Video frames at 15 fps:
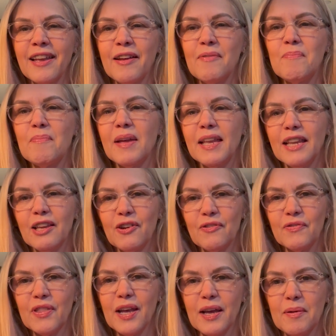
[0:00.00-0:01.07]
many
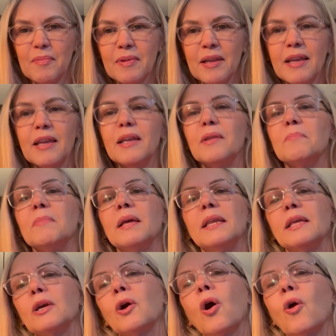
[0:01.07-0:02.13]
of them in
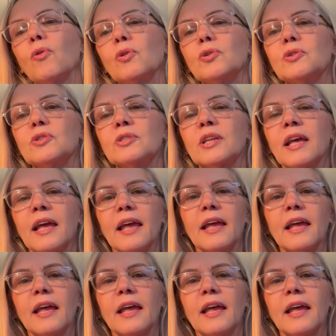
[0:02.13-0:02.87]
many colors,